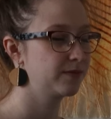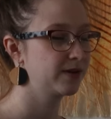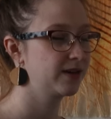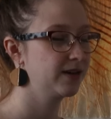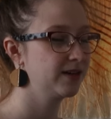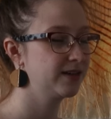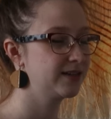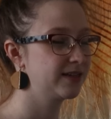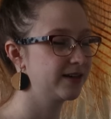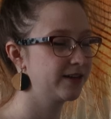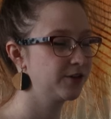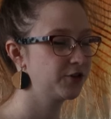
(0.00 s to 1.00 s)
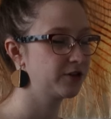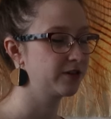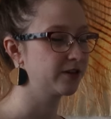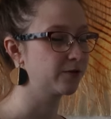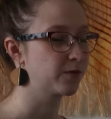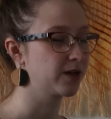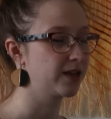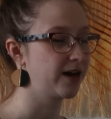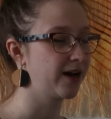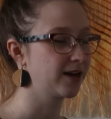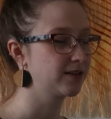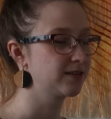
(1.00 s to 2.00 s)
Begin intentionally
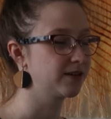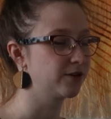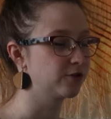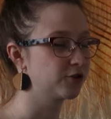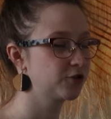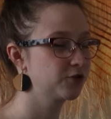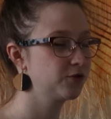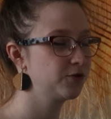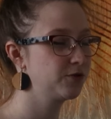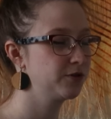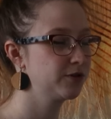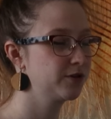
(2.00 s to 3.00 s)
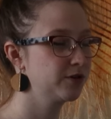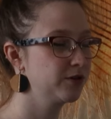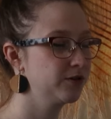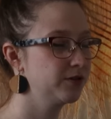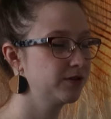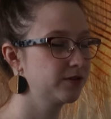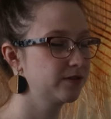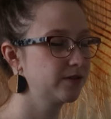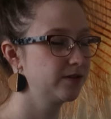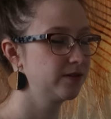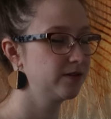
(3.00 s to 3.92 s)
relaxing your shoulders,